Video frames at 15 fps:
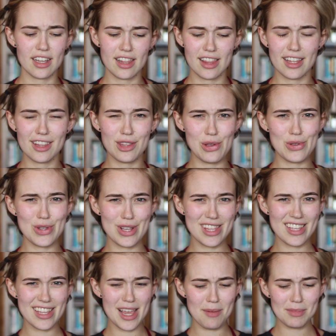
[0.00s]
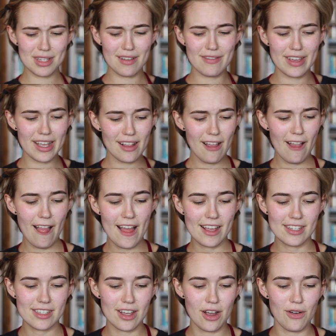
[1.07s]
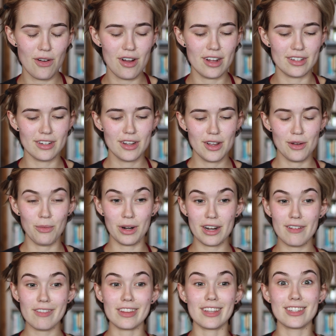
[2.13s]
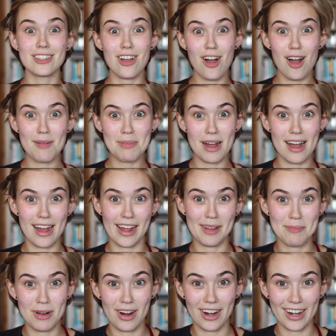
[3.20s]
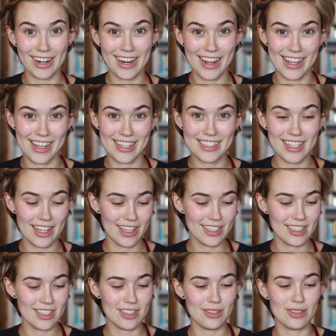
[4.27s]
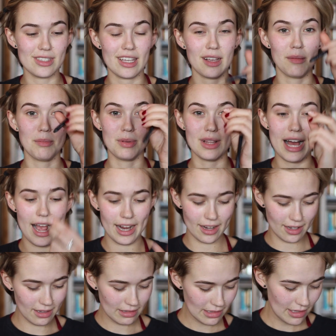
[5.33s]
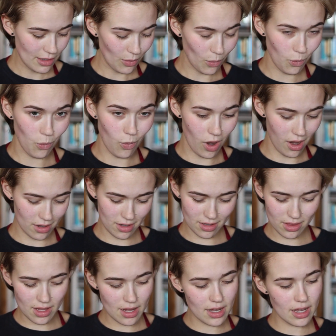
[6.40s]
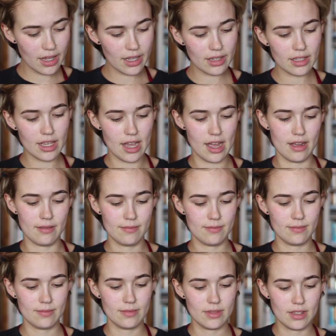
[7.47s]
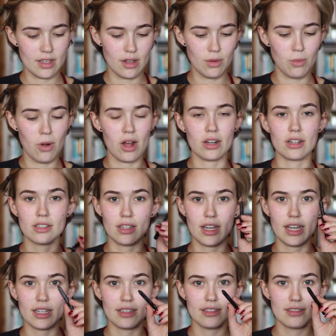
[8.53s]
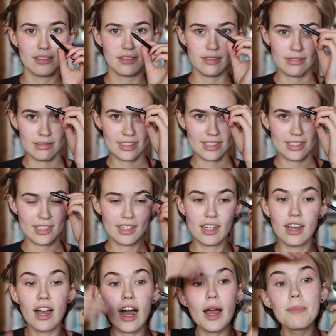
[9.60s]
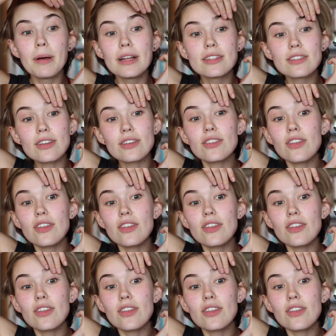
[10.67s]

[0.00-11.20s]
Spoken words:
I think those are the names of it. So on whatever the top eye part is, I like to use like a black waterline. Yeah, a waterline eye pencil.